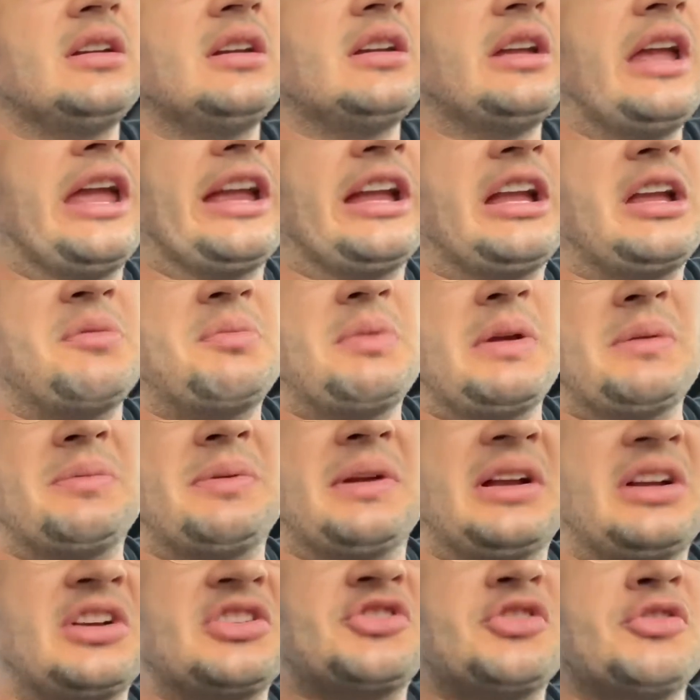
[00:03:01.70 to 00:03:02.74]
It could be
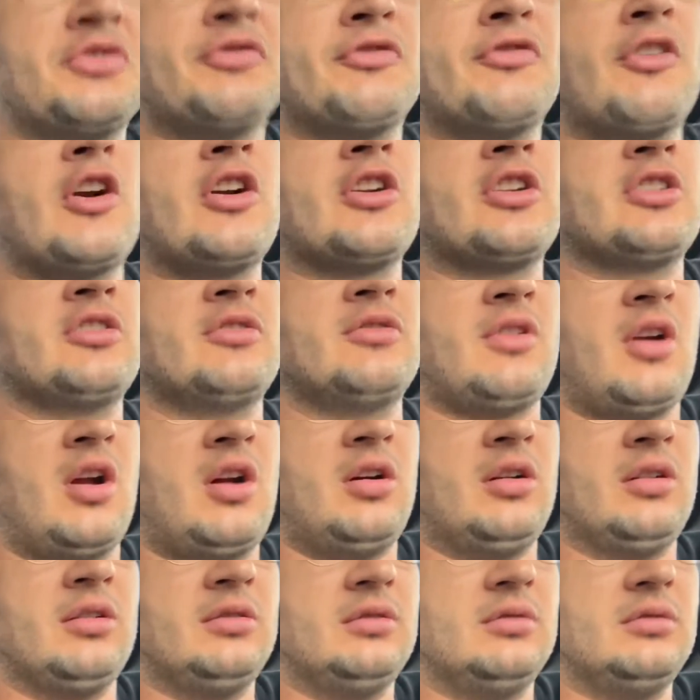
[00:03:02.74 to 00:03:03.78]
because you farted
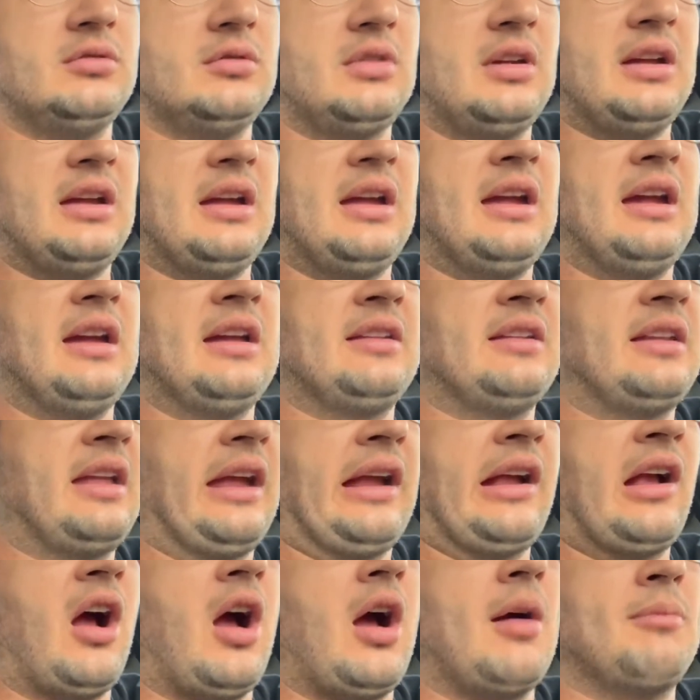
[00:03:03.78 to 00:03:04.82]
wrong and
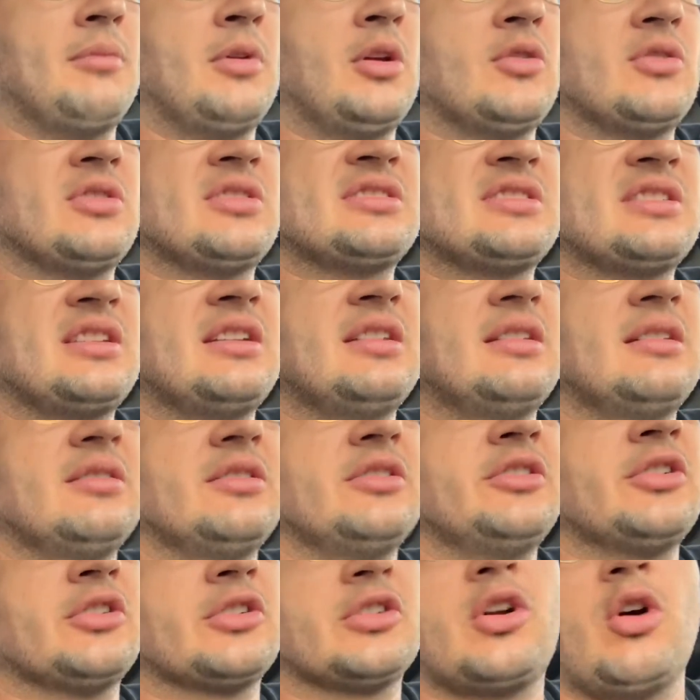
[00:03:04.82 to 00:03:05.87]
that cop noticed it.
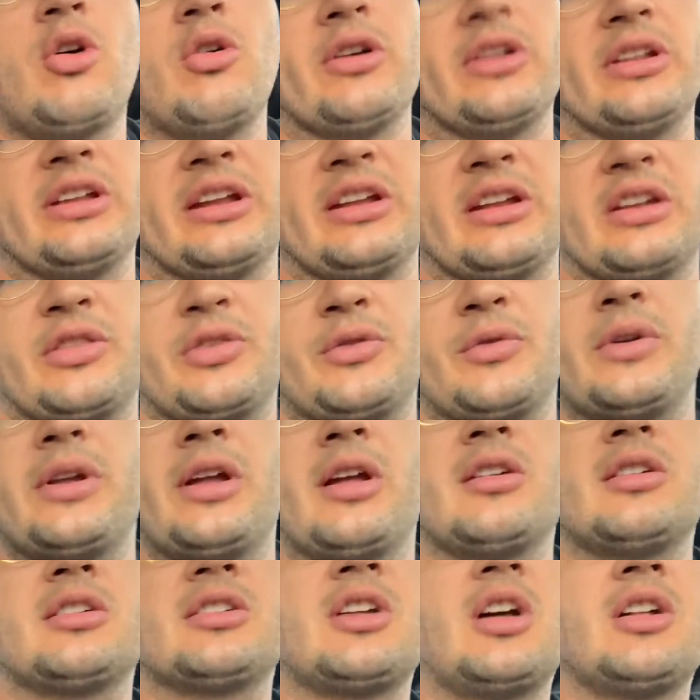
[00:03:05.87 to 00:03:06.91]
You're going to get a
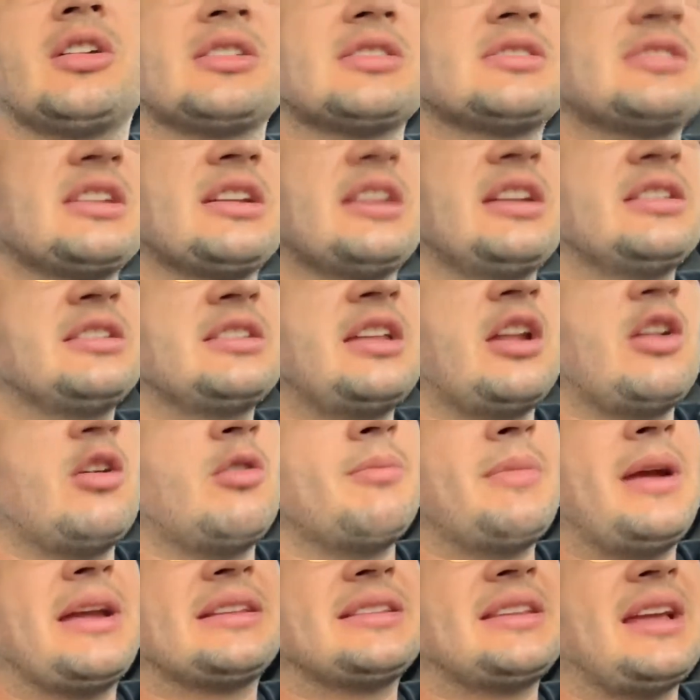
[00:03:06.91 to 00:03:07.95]
$300 ticket. They
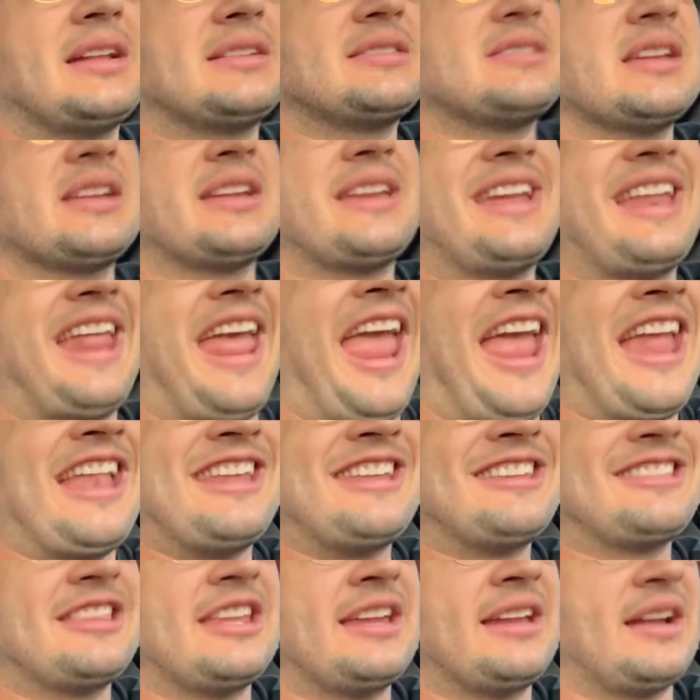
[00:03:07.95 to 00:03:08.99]
don't make that ticket
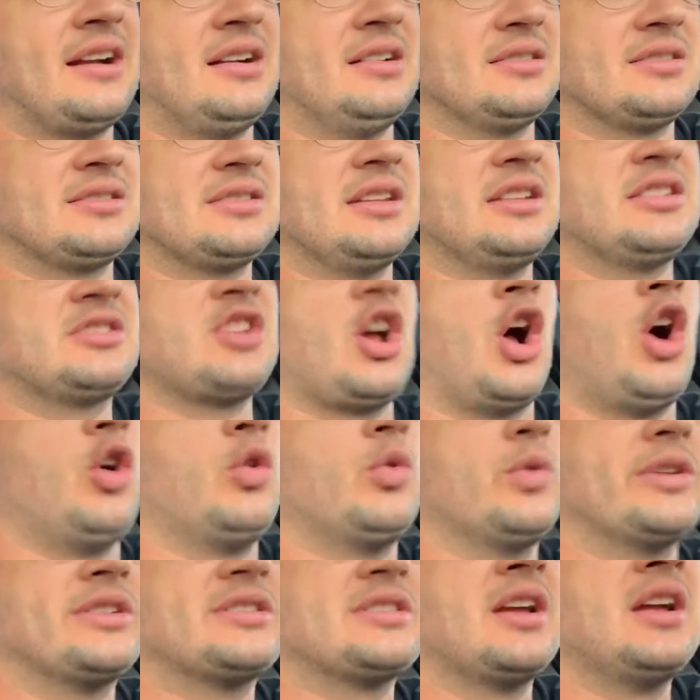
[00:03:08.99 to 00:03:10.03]
anything else. It's
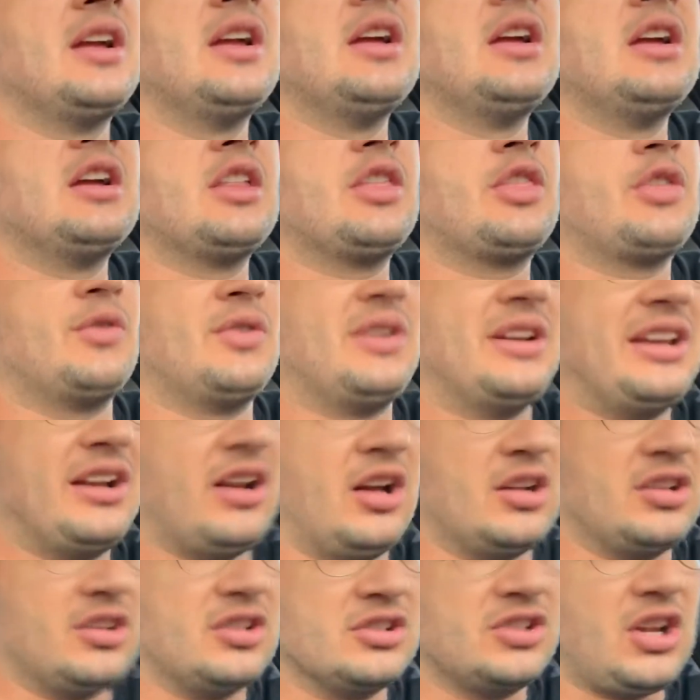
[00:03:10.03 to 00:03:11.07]
always
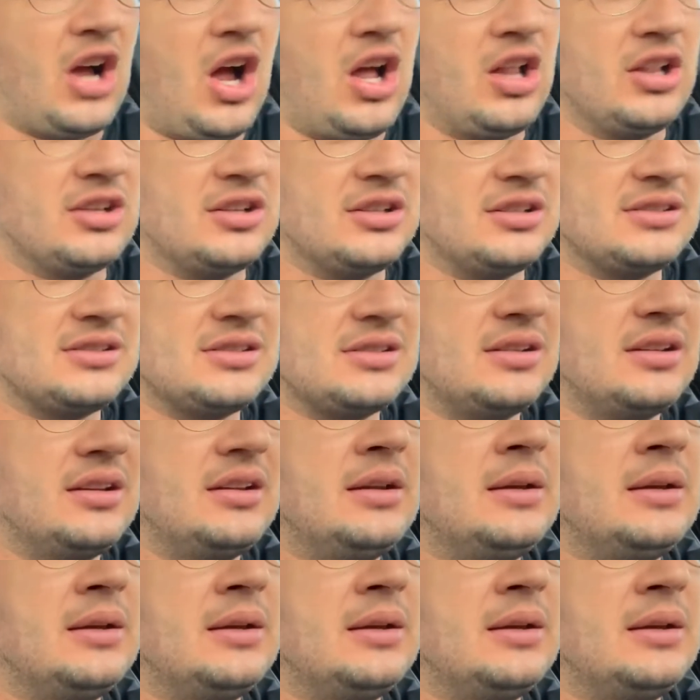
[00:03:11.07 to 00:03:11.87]
$300.